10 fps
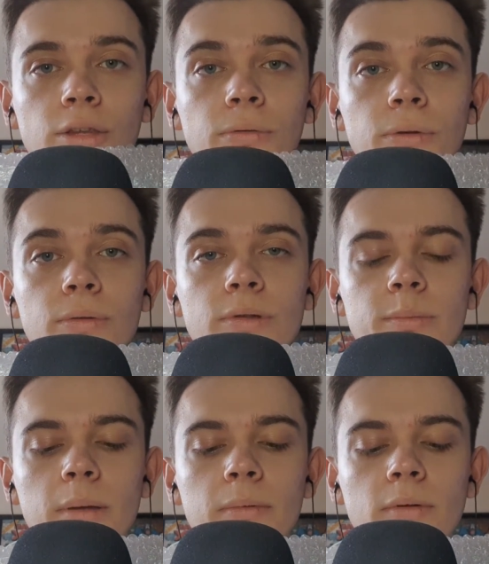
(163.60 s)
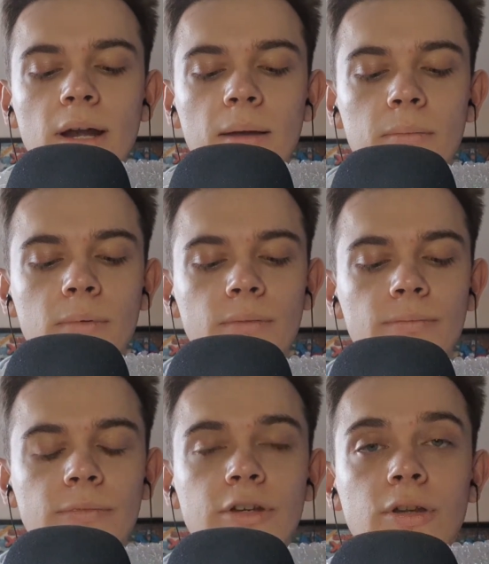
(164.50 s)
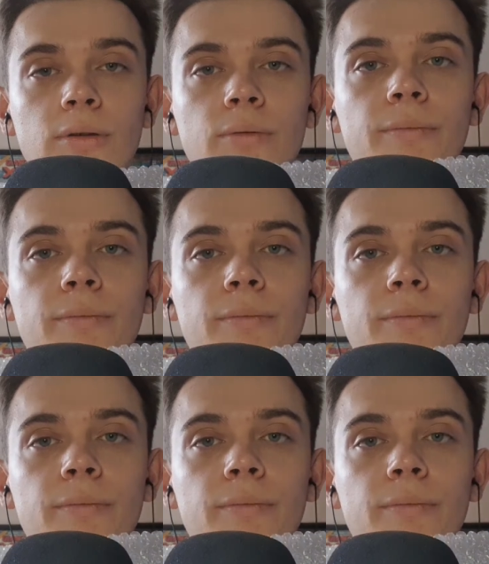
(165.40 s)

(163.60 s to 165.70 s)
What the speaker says: you use bubble wrap to